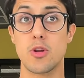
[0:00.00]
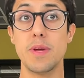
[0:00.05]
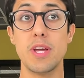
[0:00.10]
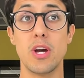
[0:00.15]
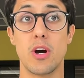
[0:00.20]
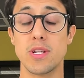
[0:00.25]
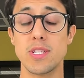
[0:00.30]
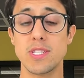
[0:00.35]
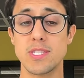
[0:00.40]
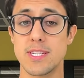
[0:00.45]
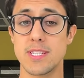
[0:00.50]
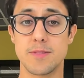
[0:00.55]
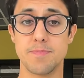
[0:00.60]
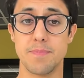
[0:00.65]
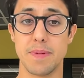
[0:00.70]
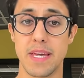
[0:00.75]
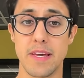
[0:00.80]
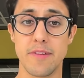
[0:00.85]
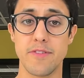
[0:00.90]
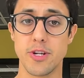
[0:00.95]
be honest, it's
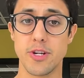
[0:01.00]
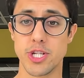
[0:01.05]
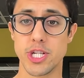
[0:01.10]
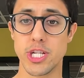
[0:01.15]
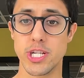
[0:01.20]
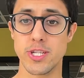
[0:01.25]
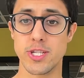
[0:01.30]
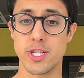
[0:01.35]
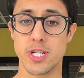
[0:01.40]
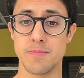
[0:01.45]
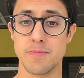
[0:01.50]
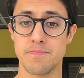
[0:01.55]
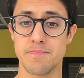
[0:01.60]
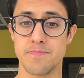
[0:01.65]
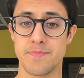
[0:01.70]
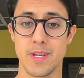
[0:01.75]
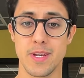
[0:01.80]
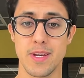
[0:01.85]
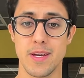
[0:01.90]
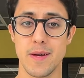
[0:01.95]
behavior change.
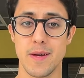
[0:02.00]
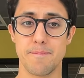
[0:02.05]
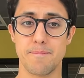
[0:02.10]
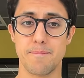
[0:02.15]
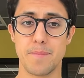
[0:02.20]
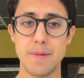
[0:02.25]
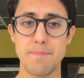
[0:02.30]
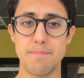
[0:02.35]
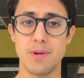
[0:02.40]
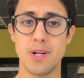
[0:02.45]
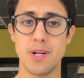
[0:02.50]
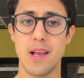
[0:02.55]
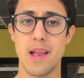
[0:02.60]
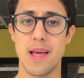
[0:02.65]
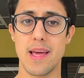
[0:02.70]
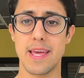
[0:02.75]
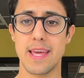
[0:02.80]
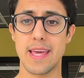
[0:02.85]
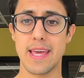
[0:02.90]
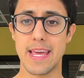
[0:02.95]
People
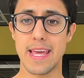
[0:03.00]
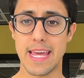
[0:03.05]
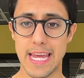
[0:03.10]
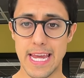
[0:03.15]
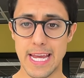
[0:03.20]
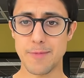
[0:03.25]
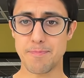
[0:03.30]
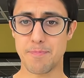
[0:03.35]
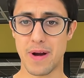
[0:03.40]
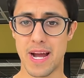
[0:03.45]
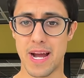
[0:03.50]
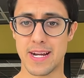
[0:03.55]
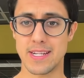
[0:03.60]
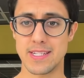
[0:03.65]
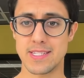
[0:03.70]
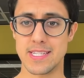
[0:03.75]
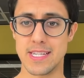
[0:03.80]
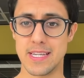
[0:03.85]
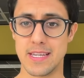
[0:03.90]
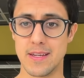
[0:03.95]
hate
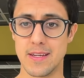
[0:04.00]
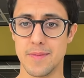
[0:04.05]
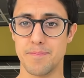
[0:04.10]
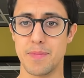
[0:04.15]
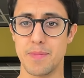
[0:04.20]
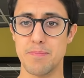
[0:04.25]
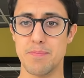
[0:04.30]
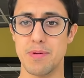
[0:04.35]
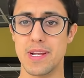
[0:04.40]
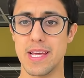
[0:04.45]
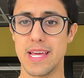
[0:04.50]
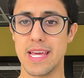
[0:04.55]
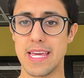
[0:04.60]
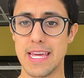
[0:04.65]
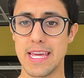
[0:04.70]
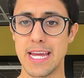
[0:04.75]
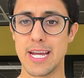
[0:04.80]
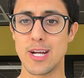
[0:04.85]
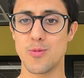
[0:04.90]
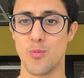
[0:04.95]
practicing. People
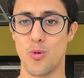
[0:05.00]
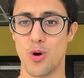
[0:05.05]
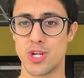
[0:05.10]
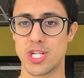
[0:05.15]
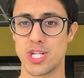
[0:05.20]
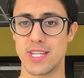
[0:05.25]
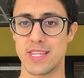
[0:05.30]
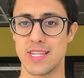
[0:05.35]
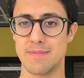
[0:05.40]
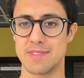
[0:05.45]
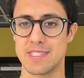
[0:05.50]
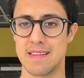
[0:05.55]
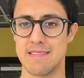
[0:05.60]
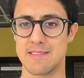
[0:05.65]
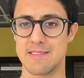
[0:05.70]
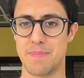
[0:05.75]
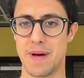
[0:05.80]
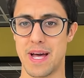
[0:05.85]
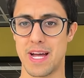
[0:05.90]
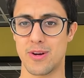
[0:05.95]
hate watching
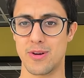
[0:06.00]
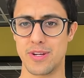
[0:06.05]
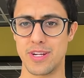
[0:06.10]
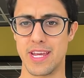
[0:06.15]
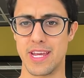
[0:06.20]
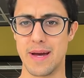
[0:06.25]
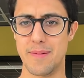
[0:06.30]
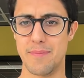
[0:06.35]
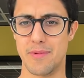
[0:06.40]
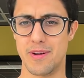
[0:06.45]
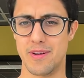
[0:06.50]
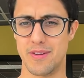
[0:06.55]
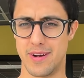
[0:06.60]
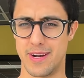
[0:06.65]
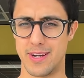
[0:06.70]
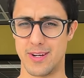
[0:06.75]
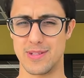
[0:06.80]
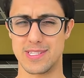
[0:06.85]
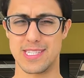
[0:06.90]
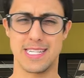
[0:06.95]
themselves back on camera, right?
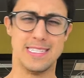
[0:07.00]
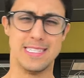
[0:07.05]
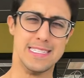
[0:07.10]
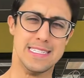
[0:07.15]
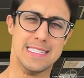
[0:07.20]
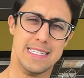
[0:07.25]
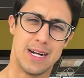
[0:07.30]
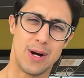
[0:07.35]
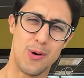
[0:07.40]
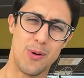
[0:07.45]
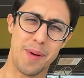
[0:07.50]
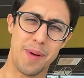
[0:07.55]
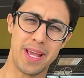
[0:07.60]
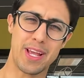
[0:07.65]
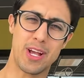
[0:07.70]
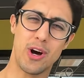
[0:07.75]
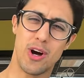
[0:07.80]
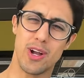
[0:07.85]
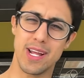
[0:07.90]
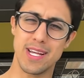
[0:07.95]
You'll say, oh my
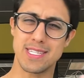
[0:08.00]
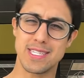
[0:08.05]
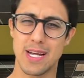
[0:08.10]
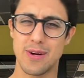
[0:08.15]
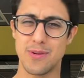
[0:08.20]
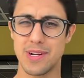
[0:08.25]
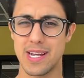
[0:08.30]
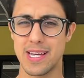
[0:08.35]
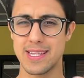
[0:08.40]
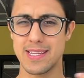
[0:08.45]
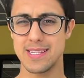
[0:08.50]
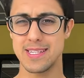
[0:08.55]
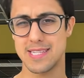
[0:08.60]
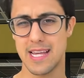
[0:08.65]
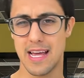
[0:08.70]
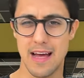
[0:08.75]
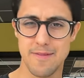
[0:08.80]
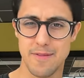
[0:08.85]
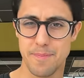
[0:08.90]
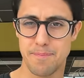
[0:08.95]
God, I sound like this. I
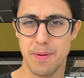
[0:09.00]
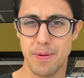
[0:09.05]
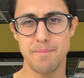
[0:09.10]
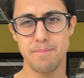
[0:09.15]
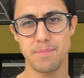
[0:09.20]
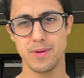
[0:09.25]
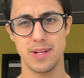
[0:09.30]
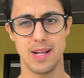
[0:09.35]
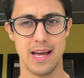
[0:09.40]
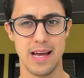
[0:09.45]
have a pimple. I